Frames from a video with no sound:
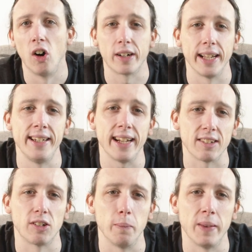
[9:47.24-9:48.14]
Okay,
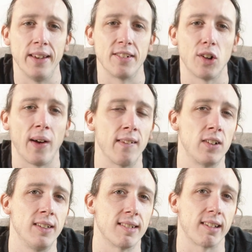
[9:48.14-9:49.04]
next up then, so how
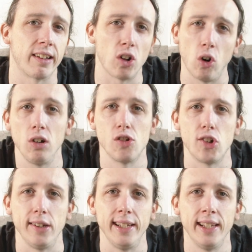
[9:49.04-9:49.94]
can
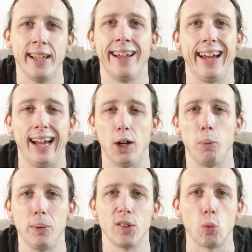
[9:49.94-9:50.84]
psychology
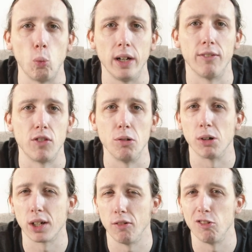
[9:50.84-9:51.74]
help us with the
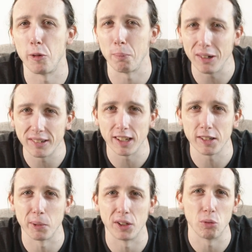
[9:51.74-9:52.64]
recovery
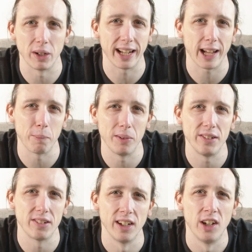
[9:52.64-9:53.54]
process? Because when it
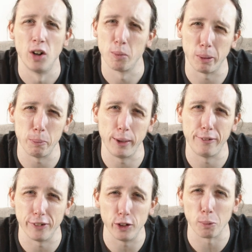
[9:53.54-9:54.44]
happens, we'll probably
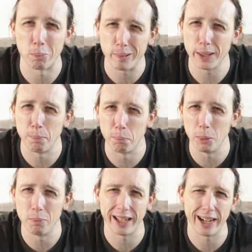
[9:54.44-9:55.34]
feel pretty
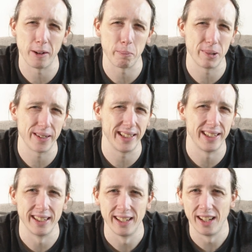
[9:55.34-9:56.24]
bummed out,
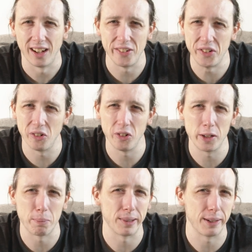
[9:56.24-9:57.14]
pretty
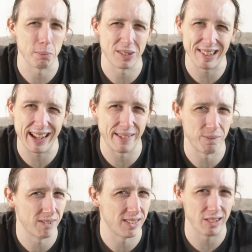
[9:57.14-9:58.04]
annoyed, pretty
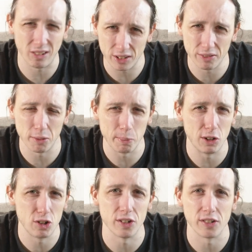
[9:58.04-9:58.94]
upset, a lot of
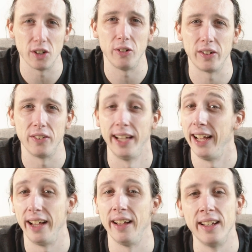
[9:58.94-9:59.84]
emotion going on
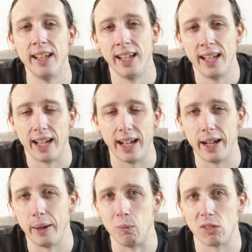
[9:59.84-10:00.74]
there.
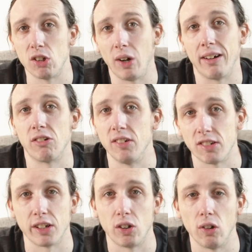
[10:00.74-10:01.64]
So how can
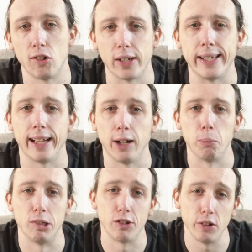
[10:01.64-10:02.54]
psychology
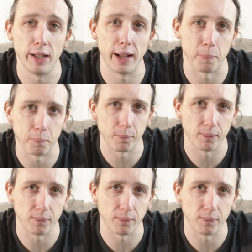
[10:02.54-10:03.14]
help us do that?